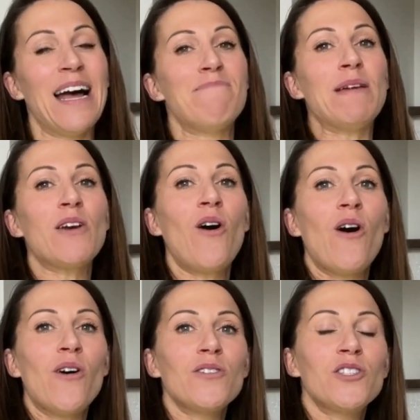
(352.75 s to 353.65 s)

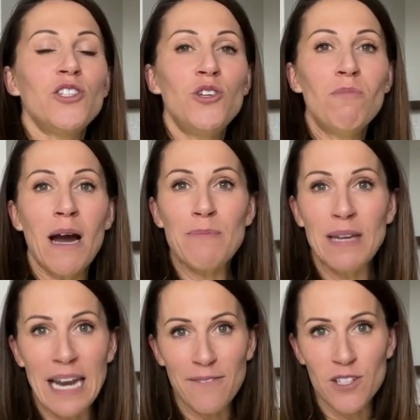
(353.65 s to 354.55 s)
Because you might be
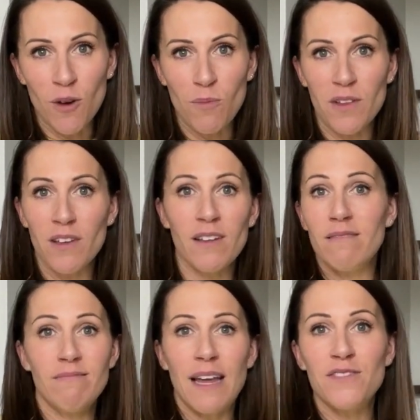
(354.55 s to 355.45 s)
left up with
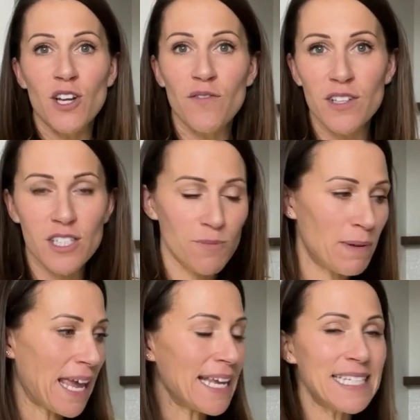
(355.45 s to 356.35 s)
leftover
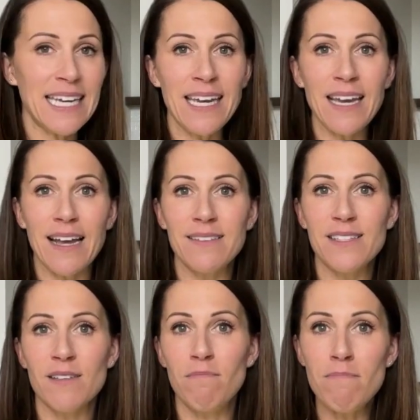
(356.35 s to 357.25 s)
spaghetti and
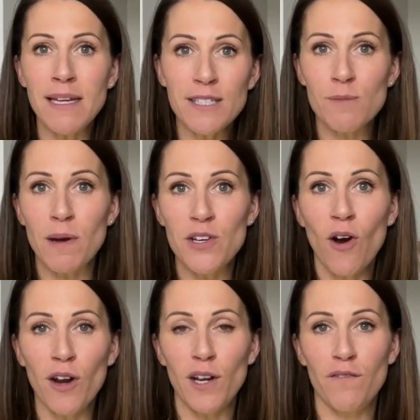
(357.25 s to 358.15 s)
some mince, but
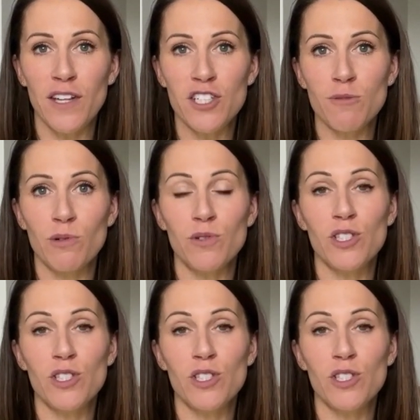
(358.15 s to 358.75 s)
not enough vegetables.